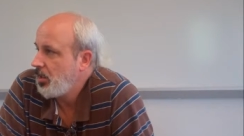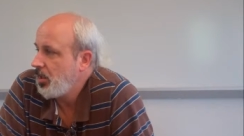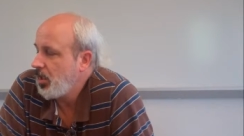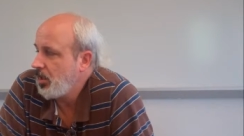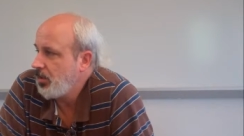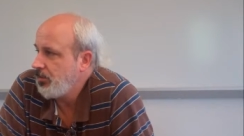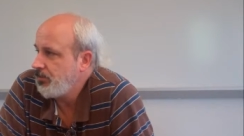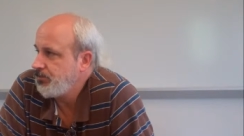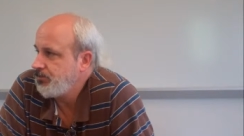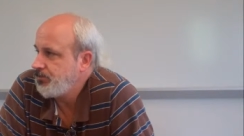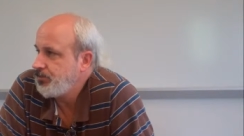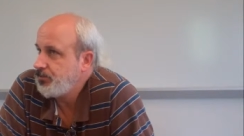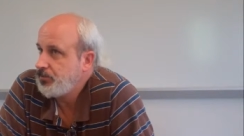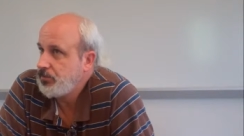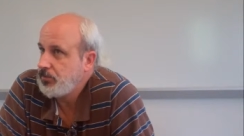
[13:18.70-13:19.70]
I'd still like
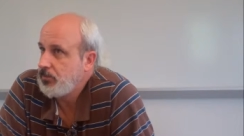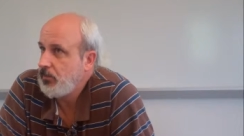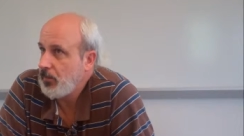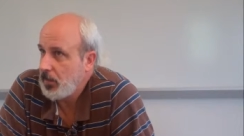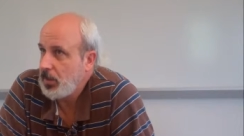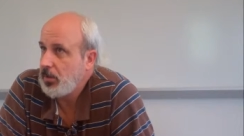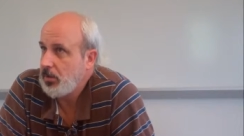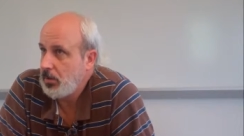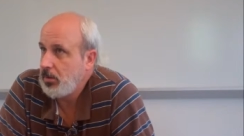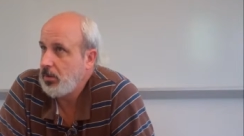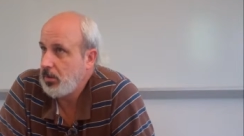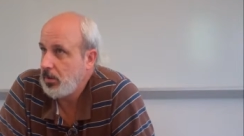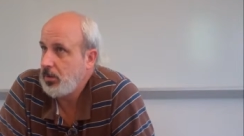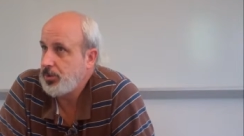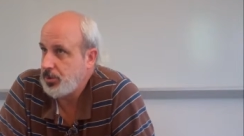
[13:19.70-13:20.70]
to see it if that'd be okay.
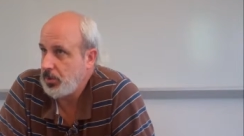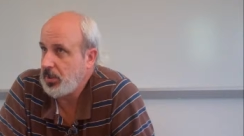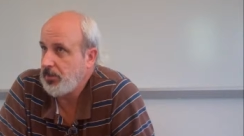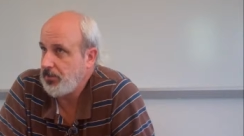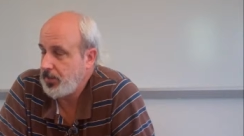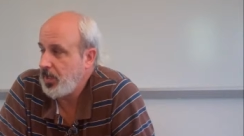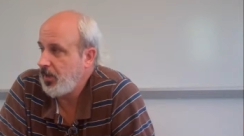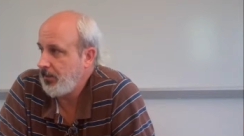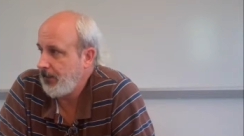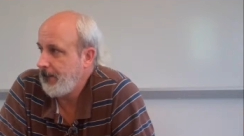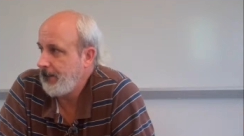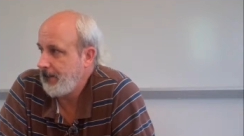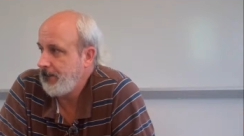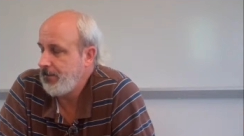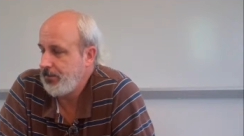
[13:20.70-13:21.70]
Sure. Yeah.
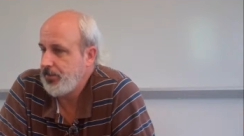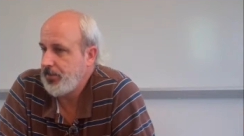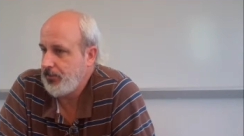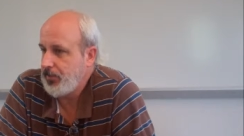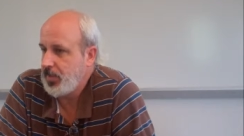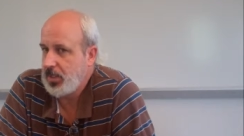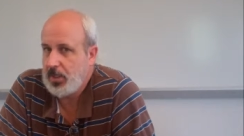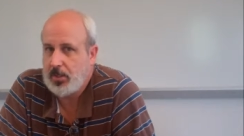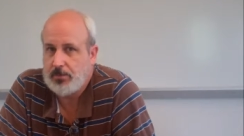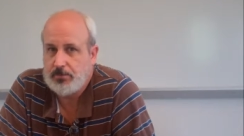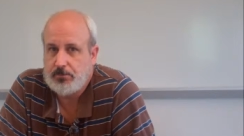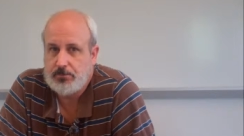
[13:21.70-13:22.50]
Cool. Yep.